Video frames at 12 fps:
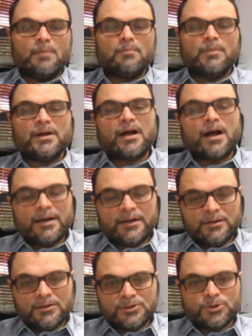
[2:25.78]
My
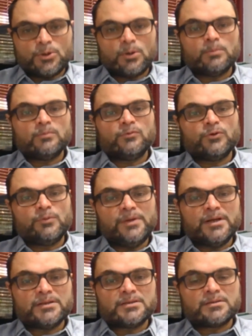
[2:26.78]
ideal job would
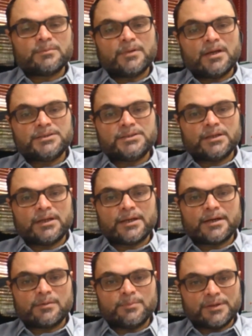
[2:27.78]
be as a supply chain
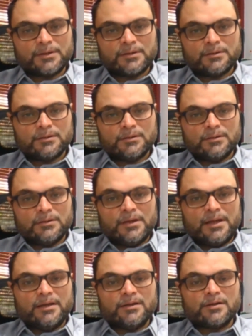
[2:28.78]
academic
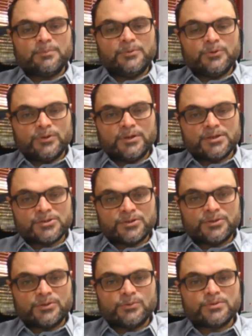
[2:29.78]
in a reputed
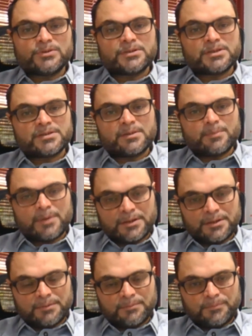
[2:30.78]
institute such as
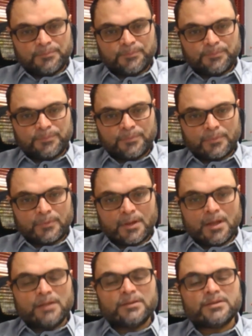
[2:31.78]
MIT.
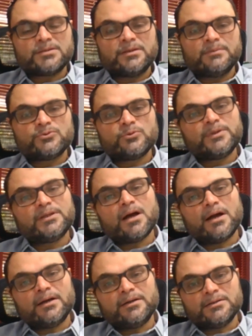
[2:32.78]
This seems to be the
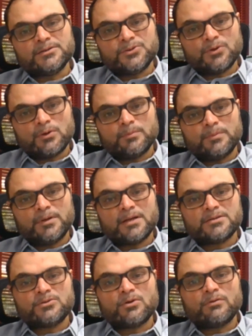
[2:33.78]
ideal job as
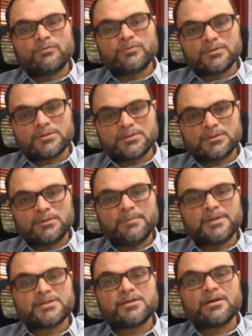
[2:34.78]
it offers the
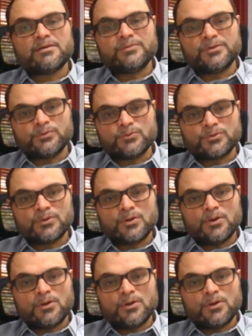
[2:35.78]
best avenues